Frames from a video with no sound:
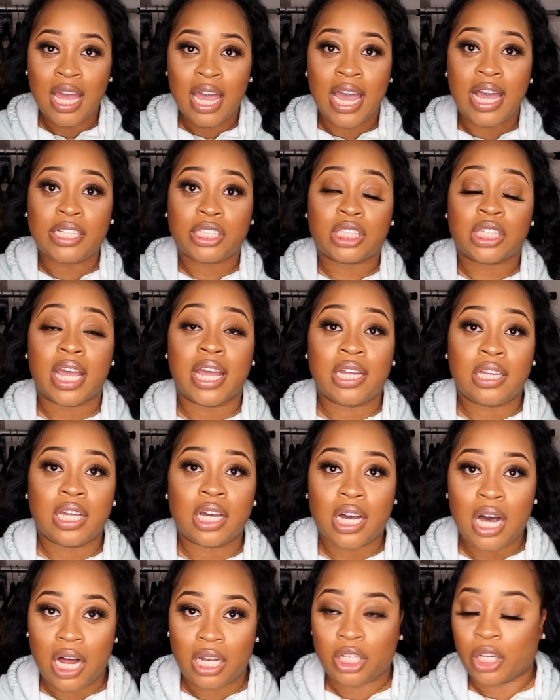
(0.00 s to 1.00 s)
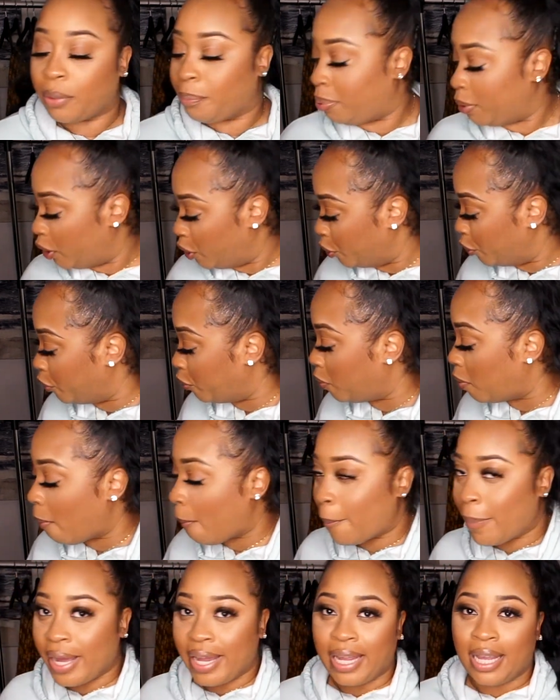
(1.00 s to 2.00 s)
it's in the color blue,
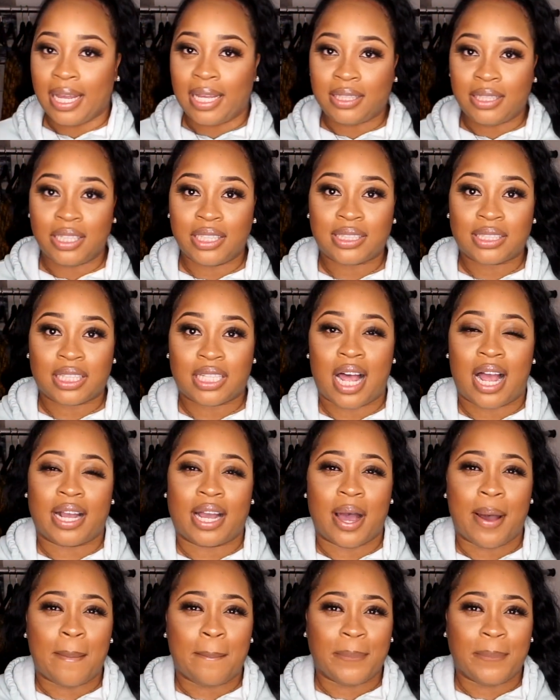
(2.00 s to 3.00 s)
but it looks like a